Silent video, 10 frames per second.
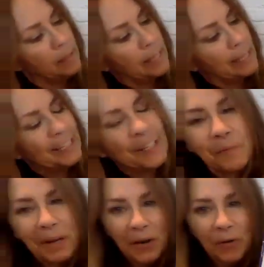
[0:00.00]
That little
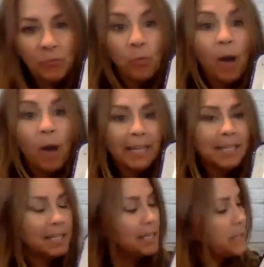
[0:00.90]
bit of
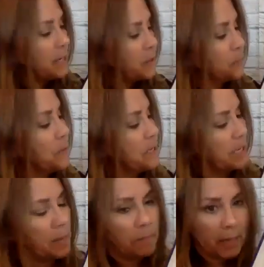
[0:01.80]
white in there, the
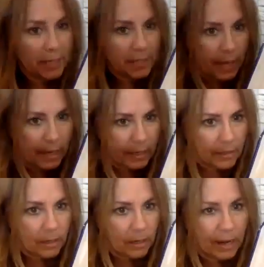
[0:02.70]
reason I mixed that
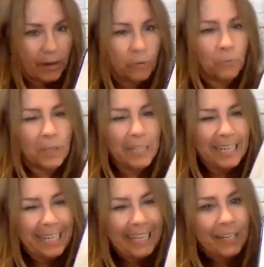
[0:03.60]
in there, I don't really
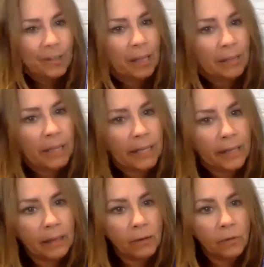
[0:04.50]
need a light
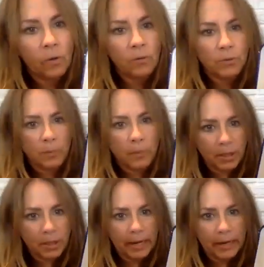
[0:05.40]
yellow. Whoa, so much
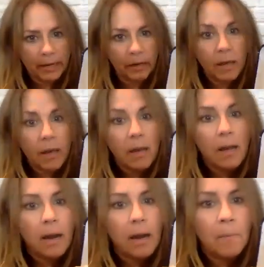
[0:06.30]
light on here.
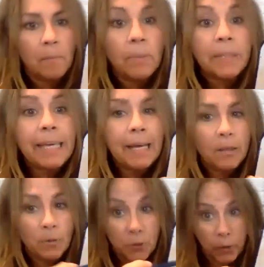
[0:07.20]
But the
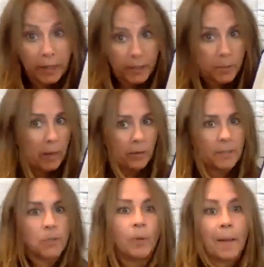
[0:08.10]
yellow is
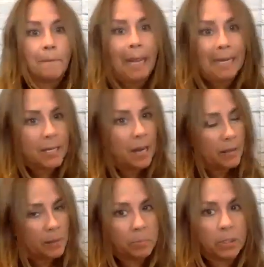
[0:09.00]
transparent, so when I paint it
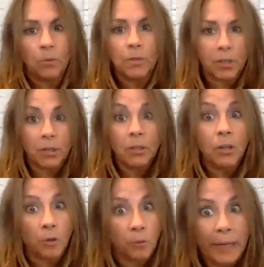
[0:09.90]
on the blue, it's going to
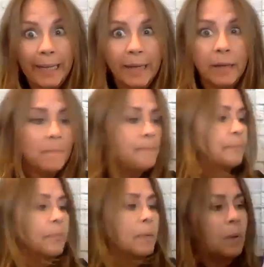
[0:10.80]
look green.
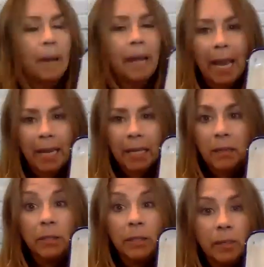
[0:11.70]
But by adding a
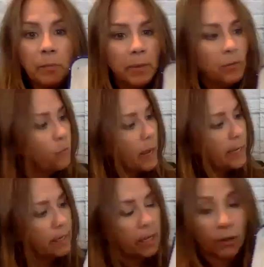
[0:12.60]
little bit of white
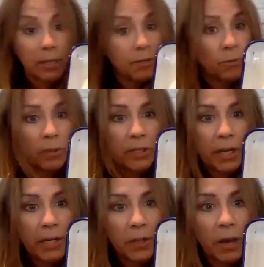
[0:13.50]
in here, it doesn't really
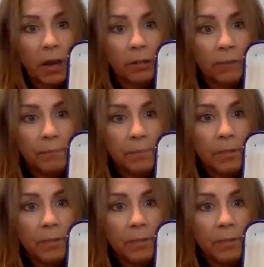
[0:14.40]
change the color.